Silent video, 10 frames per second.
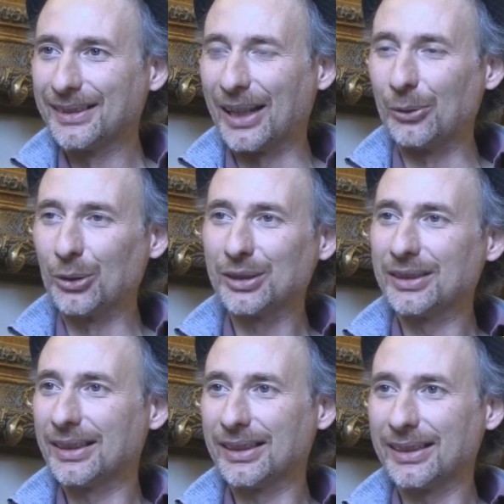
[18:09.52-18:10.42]
I was
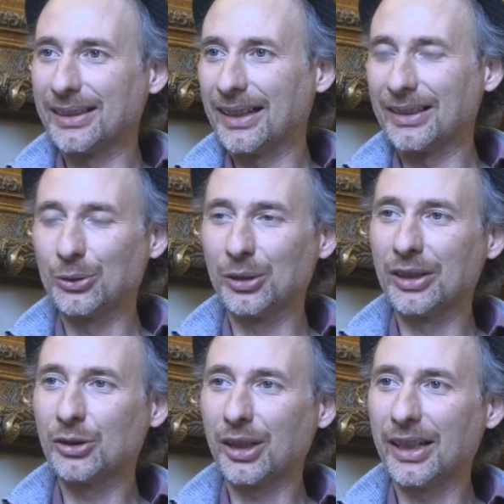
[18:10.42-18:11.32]
doing
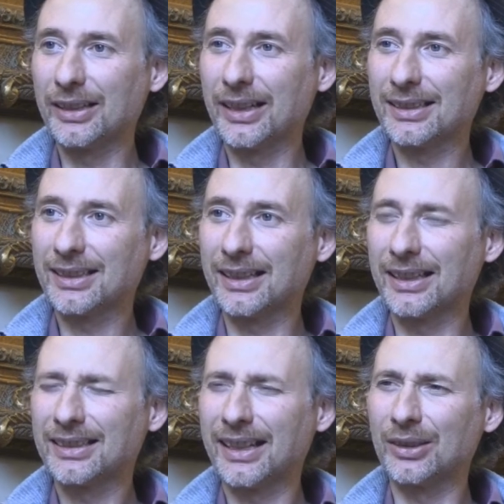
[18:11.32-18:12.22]
the check-in yesterday
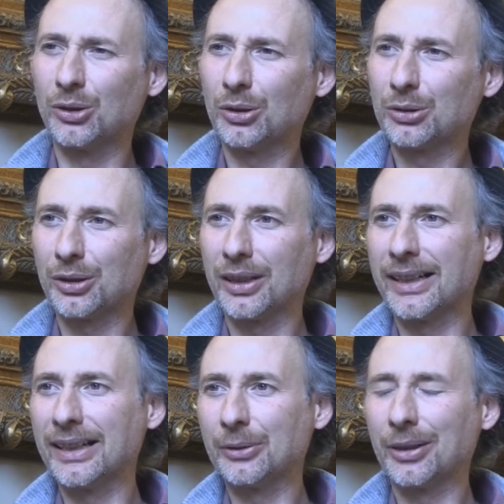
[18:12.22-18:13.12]
and saying, Dr.
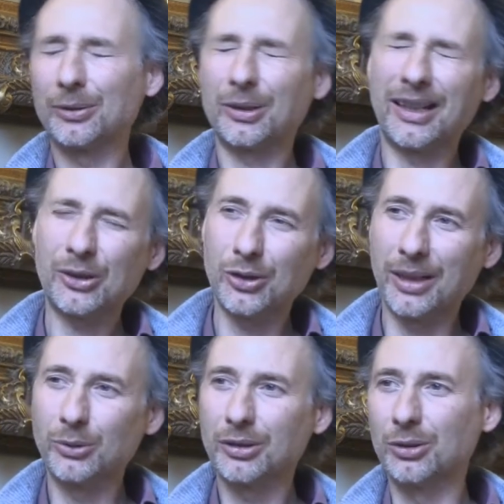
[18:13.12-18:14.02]
Negrini. Well,
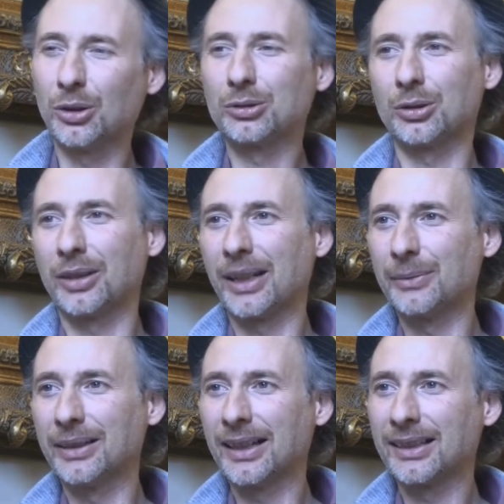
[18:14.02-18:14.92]
actually, I'm not a doctor.
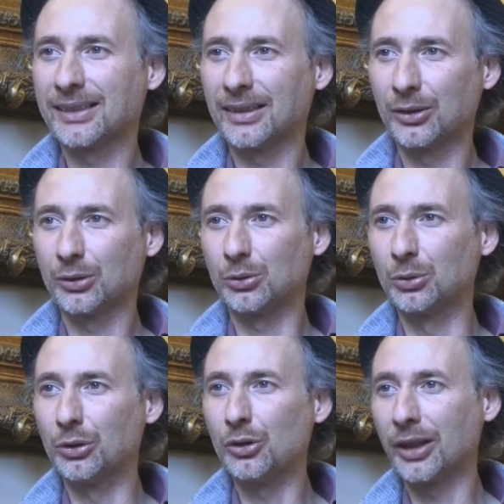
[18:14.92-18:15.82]
I'm an
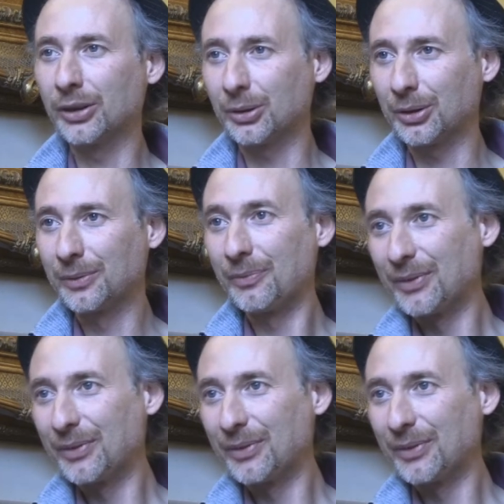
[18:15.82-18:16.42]
ex-school janitor.